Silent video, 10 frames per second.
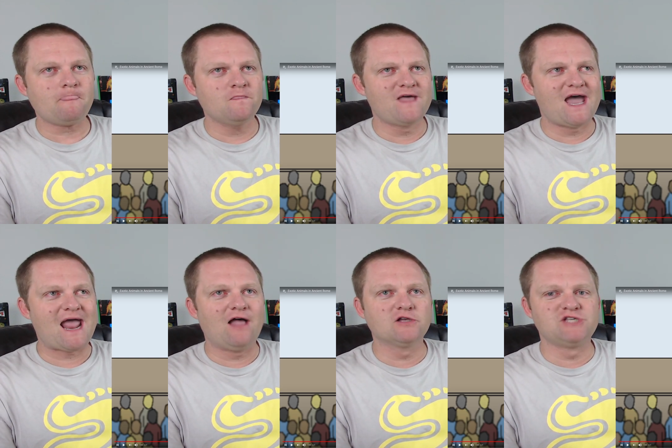that
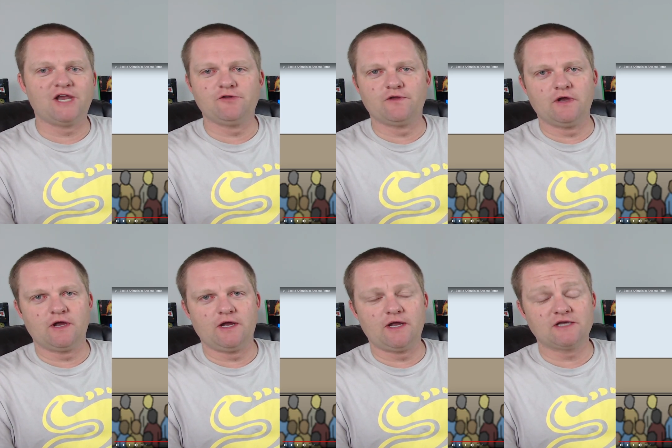Alexander the,
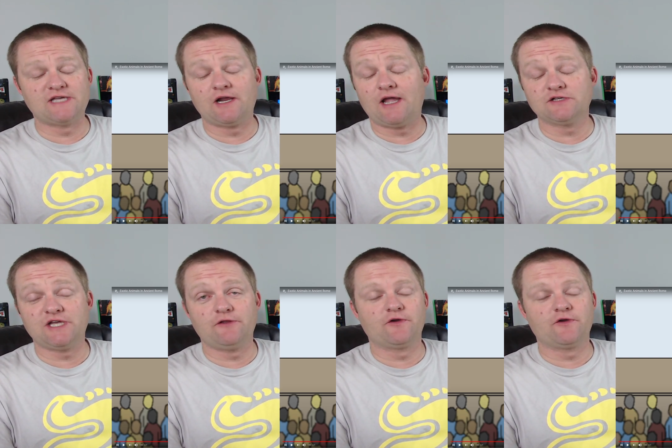uh, Alexander the